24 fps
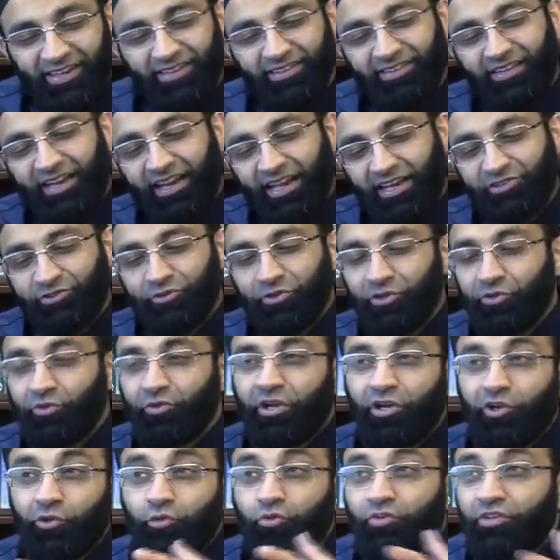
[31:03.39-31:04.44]
says that actually you
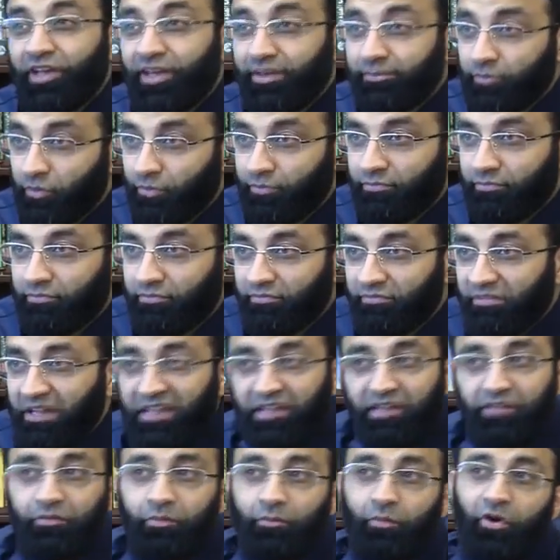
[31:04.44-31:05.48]
can do tayammum.
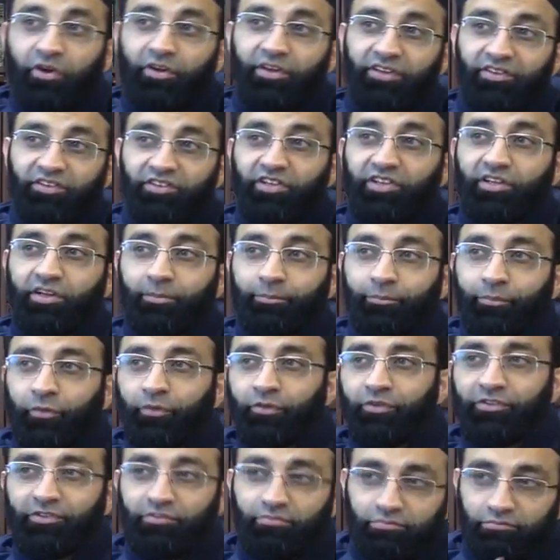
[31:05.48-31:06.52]
Like if a body is
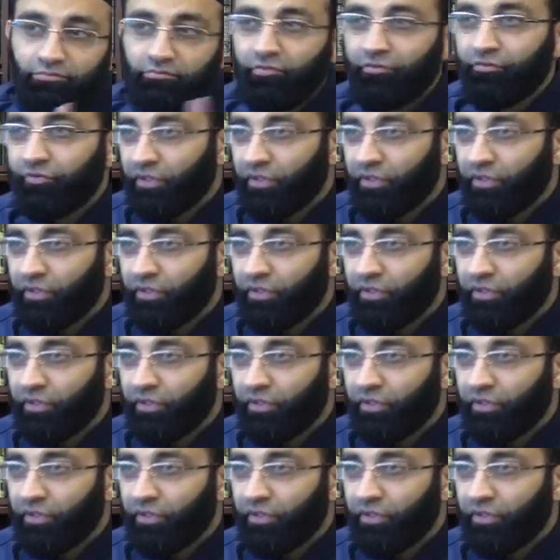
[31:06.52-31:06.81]
decomposed,